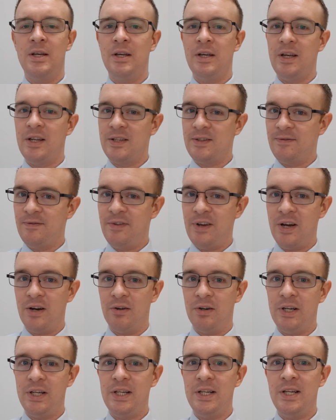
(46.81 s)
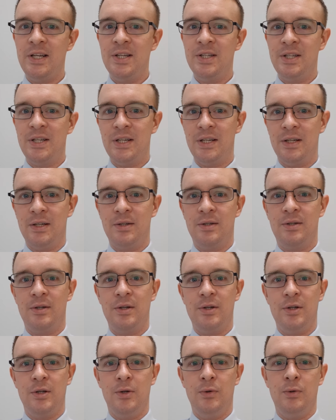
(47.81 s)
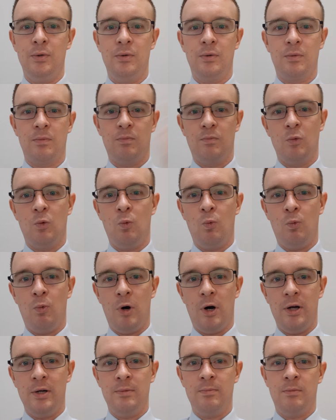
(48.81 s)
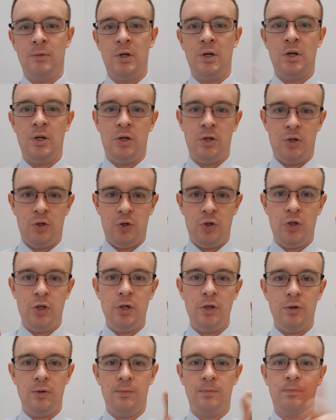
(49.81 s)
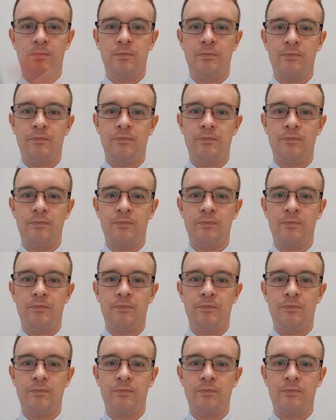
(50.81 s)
It's very easy to do. 1, 2.